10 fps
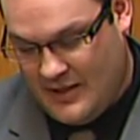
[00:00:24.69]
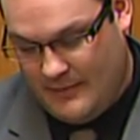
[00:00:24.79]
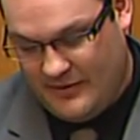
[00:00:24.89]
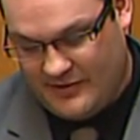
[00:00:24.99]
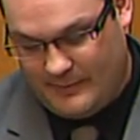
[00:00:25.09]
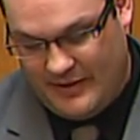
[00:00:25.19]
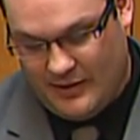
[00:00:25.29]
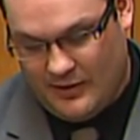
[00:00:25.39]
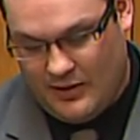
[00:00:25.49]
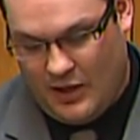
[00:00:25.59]
Mr.
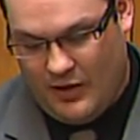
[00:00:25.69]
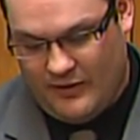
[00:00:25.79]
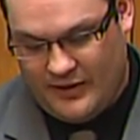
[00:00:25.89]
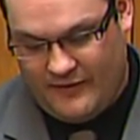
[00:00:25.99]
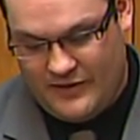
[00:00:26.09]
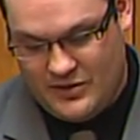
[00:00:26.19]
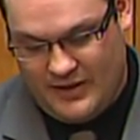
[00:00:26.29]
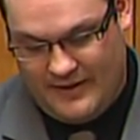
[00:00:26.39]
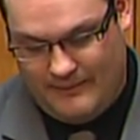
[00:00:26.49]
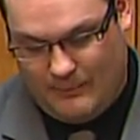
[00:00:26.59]
Speaker, all of us have
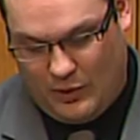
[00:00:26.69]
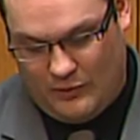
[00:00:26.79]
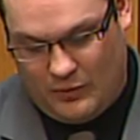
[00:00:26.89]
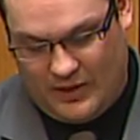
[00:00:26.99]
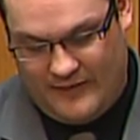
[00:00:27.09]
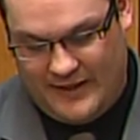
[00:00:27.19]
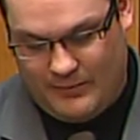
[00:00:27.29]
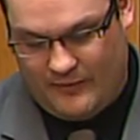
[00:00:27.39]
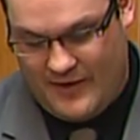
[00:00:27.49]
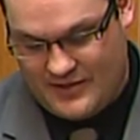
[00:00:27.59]
enjoyed the important work of these
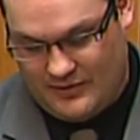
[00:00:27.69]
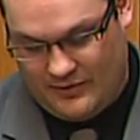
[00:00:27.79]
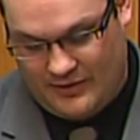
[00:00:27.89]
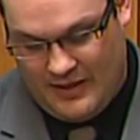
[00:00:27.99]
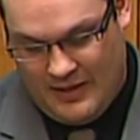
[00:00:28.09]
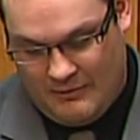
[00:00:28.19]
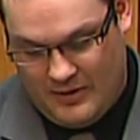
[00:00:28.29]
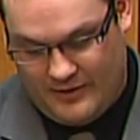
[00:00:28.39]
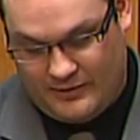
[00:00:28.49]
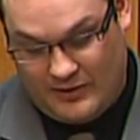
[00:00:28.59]
professionals,
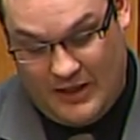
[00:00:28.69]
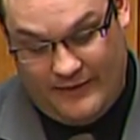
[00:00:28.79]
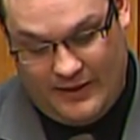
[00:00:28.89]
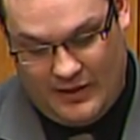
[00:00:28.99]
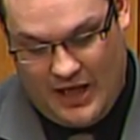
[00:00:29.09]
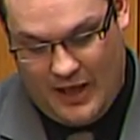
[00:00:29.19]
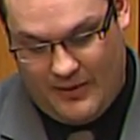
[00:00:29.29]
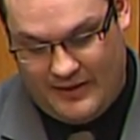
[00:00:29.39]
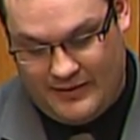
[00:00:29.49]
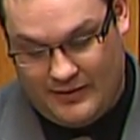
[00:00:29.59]
whether it's traveling on the
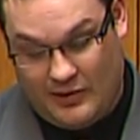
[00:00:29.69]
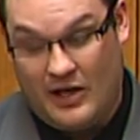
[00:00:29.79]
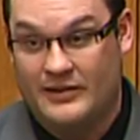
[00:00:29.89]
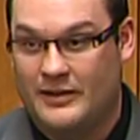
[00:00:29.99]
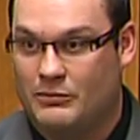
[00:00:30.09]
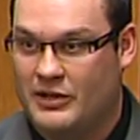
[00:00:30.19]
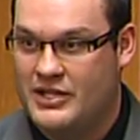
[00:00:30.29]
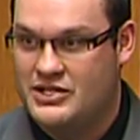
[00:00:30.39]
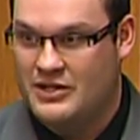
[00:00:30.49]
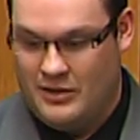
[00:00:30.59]
highways, crossing a
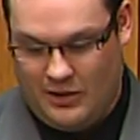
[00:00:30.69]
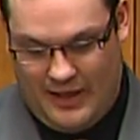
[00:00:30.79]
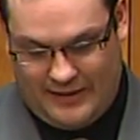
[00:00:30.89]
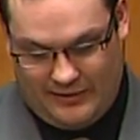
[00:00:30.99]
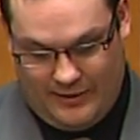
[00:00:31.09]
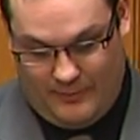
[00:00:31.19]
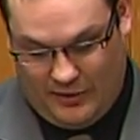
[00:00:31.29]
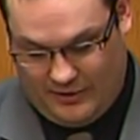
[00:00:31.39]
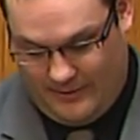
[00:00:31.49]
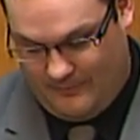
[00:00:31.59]
bridge, or entering a
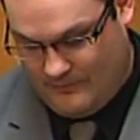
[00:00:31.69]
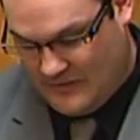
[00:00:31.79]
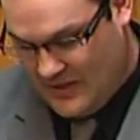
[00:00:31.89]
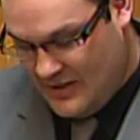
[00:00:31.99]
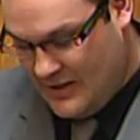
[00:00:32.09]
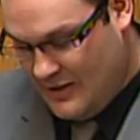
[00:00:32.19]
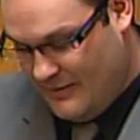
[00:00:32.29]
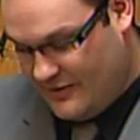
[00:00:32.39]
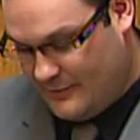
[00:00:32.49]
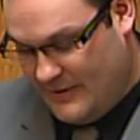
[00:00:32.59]
building.
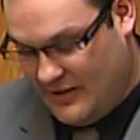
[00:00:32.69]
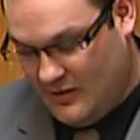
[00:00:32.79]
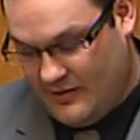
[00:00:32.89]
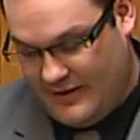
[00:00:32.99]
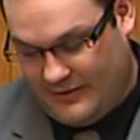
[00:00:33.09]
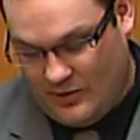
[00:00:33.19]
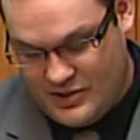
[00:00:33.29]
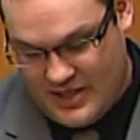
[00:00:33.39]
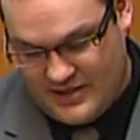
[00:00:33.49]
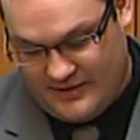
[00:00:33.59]
Mr. Speaker, the
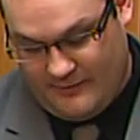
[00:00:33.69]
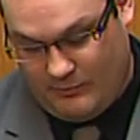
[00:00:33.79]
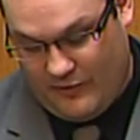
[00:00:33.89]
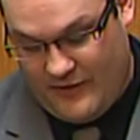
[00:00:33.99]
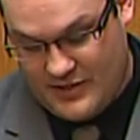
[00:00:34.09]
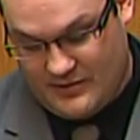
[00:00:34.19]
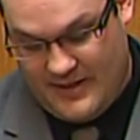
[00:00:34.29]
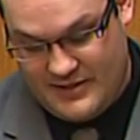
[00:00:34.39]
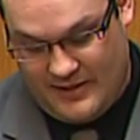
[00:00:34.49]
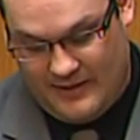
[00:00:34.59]
Association of Professional
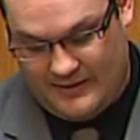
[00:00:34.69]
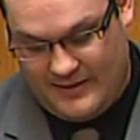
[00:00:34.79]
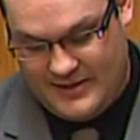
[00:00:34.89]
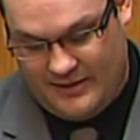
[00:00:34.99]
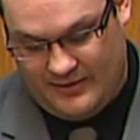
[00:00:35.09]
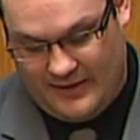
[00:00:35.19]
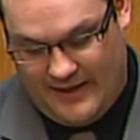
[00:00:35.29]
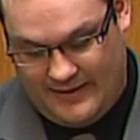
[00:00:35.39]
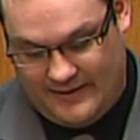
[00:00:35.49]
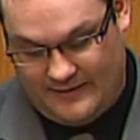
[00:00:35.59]
Engineers and
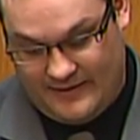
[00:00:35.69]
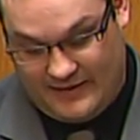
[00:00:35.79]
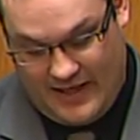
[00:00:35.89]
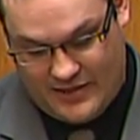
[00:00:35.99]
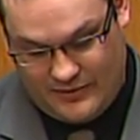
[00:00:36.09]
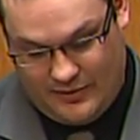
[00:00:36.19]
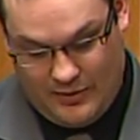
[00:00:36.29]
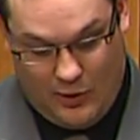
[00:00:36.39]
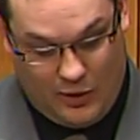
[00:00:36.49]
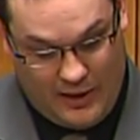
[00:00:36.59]
Geoscientists of Saskatchewan,
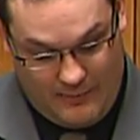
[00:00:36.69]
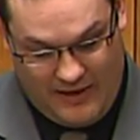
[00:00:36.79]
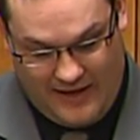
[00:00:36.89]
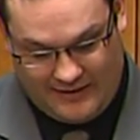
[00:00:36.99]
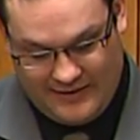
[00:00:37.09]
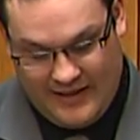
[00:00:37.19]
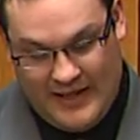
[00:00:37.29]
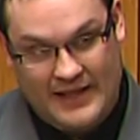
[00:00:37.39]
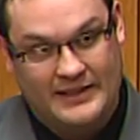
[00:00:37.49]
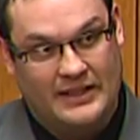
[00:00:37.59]
or APEGS,
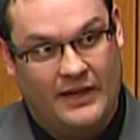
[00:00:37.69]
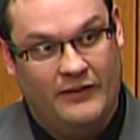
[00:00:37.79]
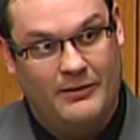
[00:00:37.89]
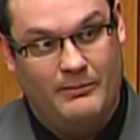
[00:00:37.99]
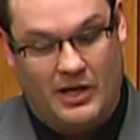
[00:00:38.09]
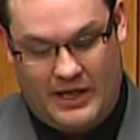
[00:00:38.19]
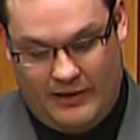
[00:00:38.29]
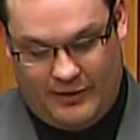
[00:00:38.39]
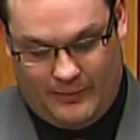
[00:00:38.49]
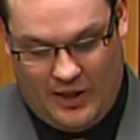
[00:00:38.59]
is the governing
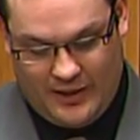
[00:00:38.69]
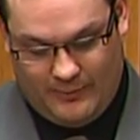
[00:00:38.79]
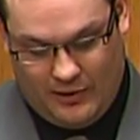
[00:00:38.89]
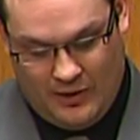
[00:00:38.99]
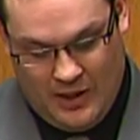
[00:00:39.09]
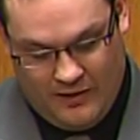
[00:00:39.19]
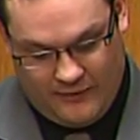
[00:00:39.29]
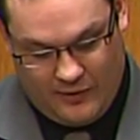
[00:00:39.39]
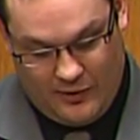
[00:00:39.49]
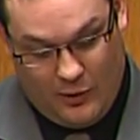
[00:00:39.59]
body responsible
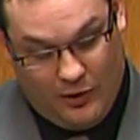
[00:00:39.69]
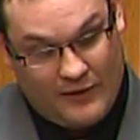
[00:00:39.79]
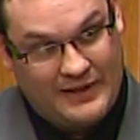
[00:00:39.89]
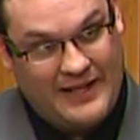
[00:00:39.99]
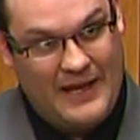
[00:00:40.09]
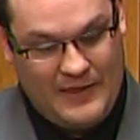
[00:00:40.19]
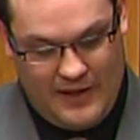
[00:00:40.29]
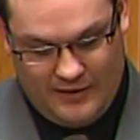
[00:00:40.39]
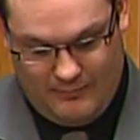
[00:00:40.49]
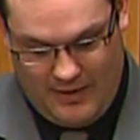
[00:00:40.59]
for the over
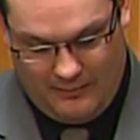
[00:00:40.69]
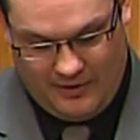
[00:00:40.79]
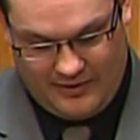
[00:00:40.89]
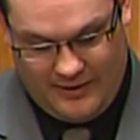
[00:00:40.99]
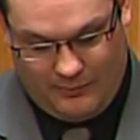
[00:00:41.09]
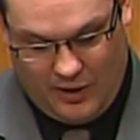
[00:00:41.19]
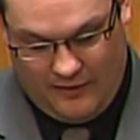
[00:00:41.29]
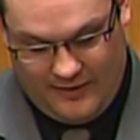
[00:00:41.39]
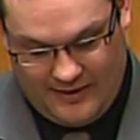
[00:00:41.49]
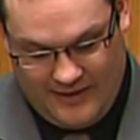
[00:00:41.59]
10,000 members in the
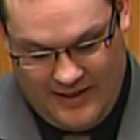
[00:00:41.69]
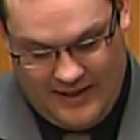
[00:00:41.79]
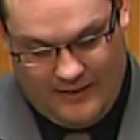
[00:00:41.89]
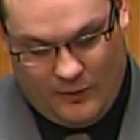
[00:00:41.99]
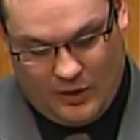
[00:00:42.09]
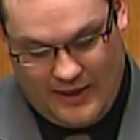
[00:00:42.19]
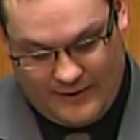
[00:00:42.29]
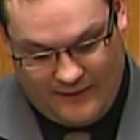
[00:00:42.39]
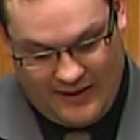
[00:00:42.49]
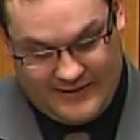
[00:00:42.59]
province and have
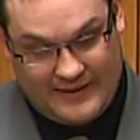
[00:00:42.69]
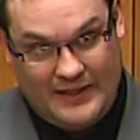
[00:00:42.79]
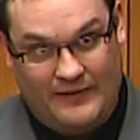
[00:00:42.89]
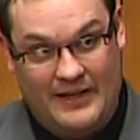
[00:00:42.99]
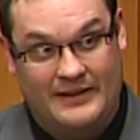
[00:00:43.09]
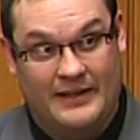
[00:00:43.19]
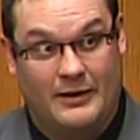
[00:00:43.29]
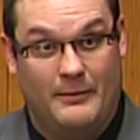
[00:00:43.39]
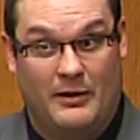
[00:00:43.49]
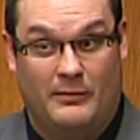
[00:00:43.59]
organized various activities to
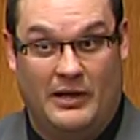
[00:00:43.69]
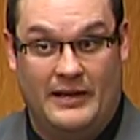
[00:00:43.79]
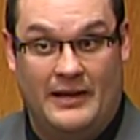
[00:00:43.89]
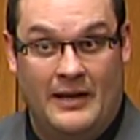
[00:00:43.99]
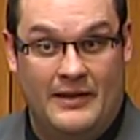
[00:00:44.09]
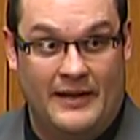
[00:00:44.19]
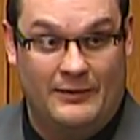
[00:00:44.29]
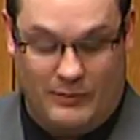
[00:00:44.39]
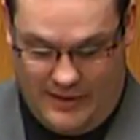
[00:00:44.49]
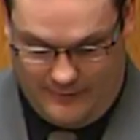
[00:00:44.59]
commemorate
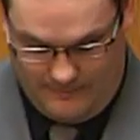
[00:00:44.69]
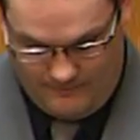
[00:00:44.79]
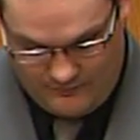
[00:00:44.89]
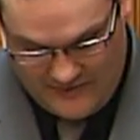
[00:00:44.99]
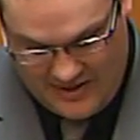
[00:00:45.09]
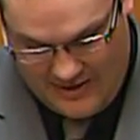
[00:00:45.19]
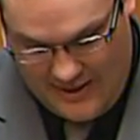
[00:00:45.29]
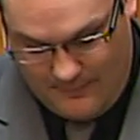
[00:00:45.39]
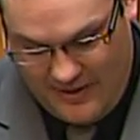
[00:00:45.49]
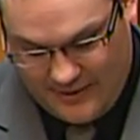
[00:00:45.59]
this week.
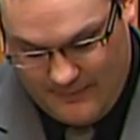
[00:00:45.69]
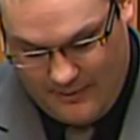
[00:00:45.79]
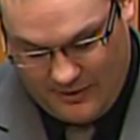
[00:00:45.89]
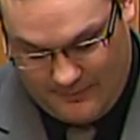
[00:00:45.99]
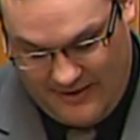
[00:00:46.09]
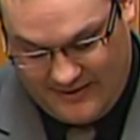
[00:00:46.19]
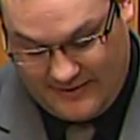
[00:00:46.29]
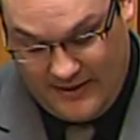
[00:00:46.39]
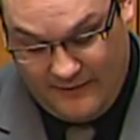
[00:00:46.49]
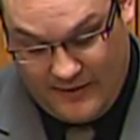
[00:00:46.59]
APEGS members make
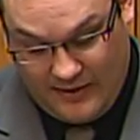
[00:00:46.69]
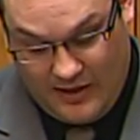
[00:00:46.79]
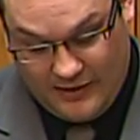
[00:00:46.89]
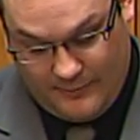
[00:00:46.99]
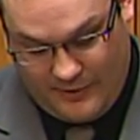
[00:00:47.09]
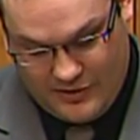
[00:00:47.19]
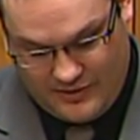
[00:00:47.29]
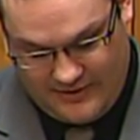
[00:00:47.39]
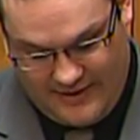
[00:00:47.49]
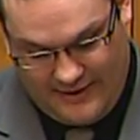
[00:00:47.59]
significant
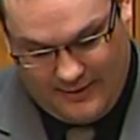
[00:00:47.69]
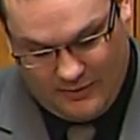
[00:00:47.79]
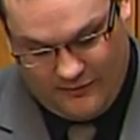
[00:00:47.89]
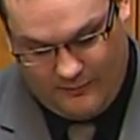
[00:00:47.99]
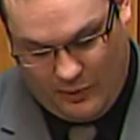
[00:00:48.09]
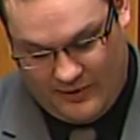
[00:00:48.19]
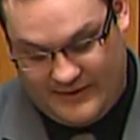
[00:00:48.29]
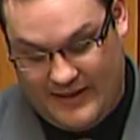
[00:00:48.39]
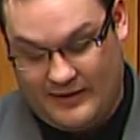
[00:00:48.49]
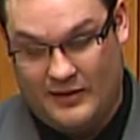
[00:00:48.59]
contributions in a number of important
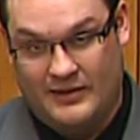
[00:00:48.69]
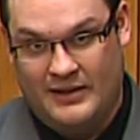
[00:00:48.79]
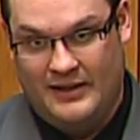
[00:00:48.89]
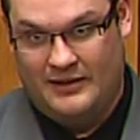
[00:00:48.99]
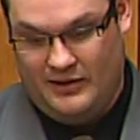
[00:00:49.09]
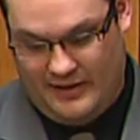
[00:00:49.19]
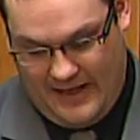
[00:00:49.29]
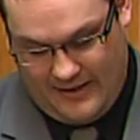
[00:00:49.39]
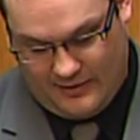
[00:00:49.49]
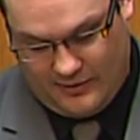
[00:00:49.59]
sectors, including
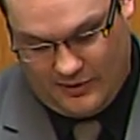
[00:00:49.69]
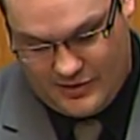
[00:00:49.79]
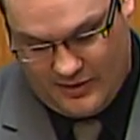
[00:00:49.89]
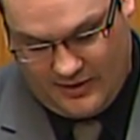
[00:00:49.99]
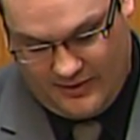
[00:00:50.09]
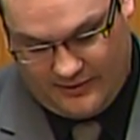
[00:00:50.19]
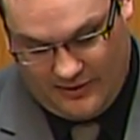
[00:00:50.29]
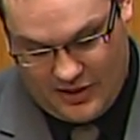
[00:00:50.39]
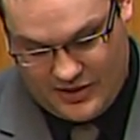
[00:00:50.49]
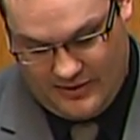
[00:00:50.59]
agriculture,
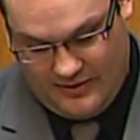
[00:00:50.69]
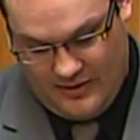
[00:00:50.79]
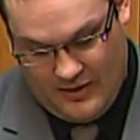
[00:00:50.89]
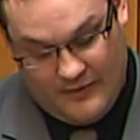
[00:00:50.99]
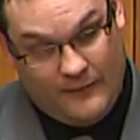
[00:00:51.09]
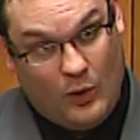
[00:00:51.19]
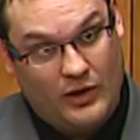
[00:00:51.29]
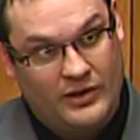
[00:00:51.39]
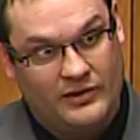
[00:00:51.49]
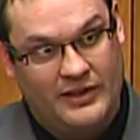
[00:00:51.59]
construction,
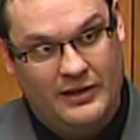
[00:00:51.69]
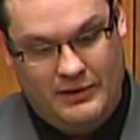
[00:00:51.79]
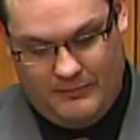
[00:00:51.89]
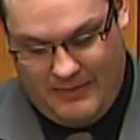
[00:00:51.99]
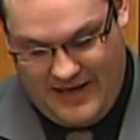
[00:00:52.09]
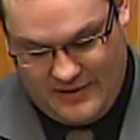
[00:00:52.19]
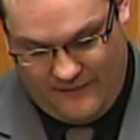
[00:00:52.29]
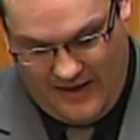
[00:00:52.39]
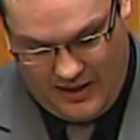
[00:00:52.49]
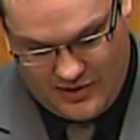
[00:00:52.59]
forestry,
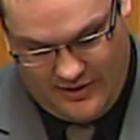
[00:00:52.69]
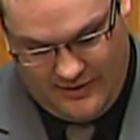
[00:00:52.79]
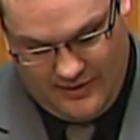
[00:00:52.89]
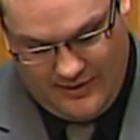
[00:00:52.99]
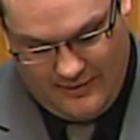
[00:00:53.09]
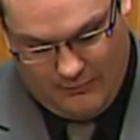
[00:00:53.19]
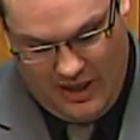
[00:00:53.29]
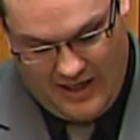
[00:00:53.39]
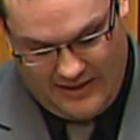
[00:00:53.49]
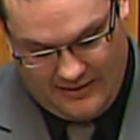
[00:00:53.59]
manufacturing,
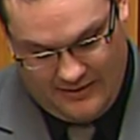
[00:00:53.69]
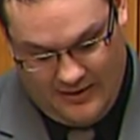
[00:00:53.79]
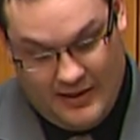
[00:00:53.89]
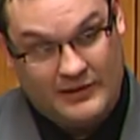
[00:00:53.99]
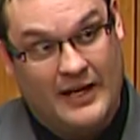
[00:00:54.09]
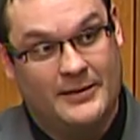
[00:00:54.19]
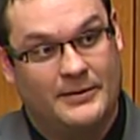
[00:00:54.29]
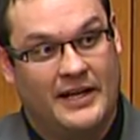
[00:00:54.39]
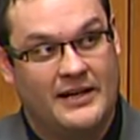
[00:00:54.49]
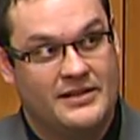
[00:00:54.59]
mining,
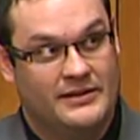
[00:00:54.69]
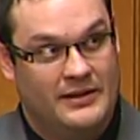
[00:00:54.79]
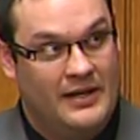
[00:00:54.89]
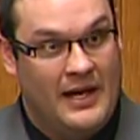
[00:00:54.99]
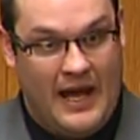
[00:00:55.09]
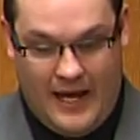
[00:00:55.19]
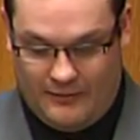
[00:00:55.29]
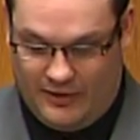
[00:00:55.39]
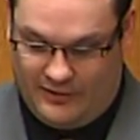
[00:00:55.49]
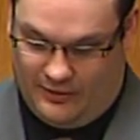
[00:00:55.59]
transportation,
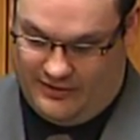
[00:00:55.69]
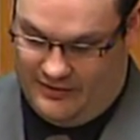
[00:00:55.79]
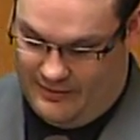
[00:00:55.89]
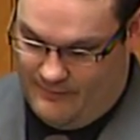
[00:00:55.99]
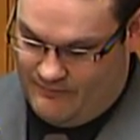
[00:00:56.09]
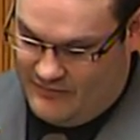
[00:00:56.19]
and resources.